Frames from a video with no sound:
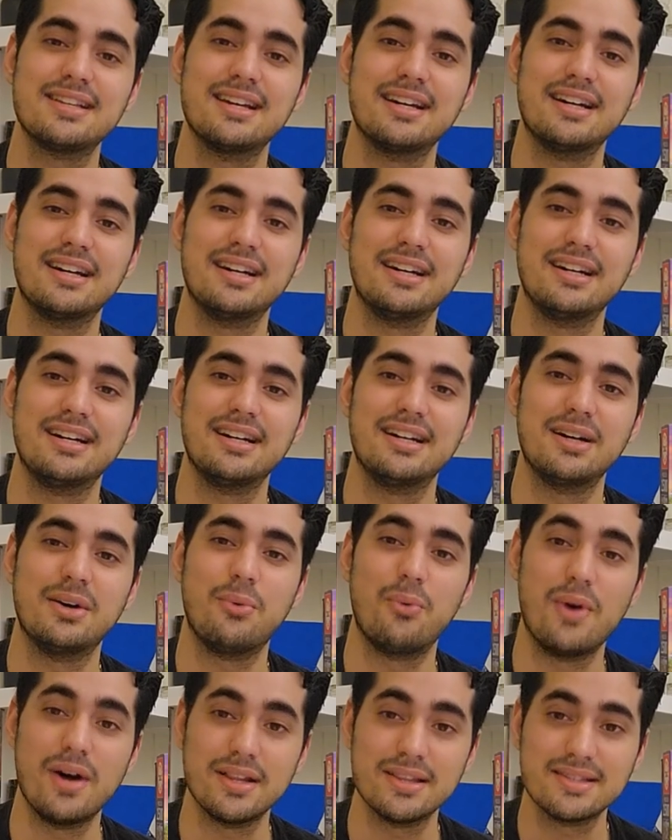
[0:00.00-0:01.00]
uh,
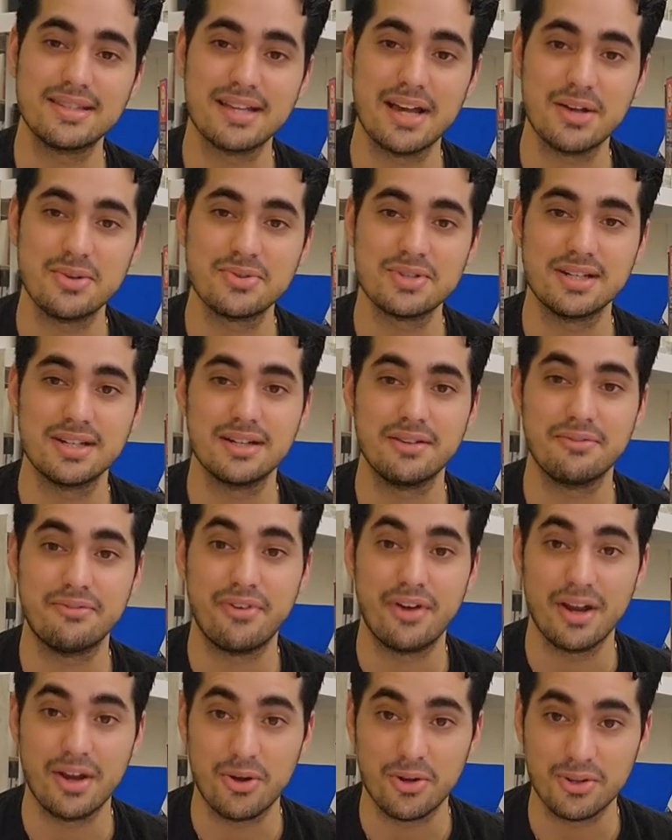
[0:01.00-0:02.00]

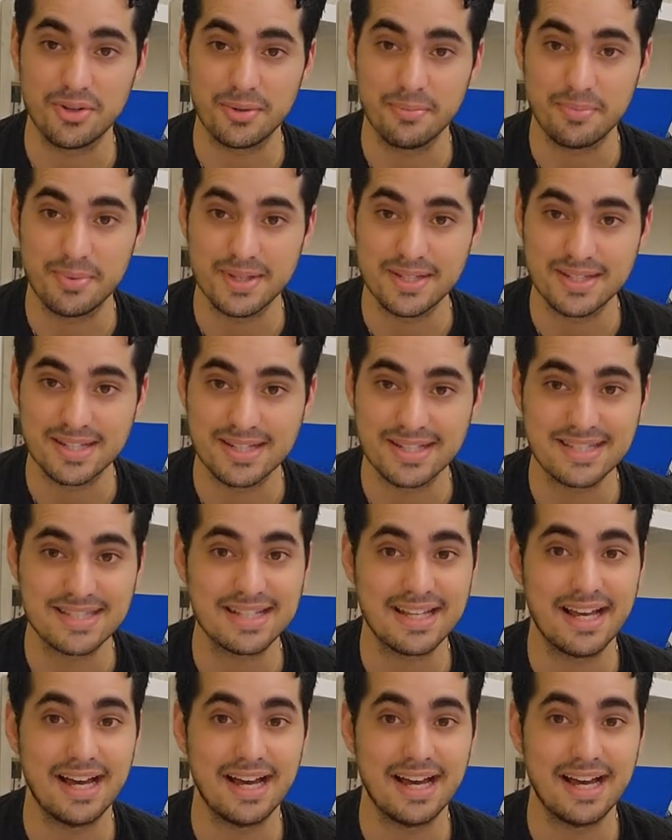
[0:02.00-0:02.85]
1,500 pieces.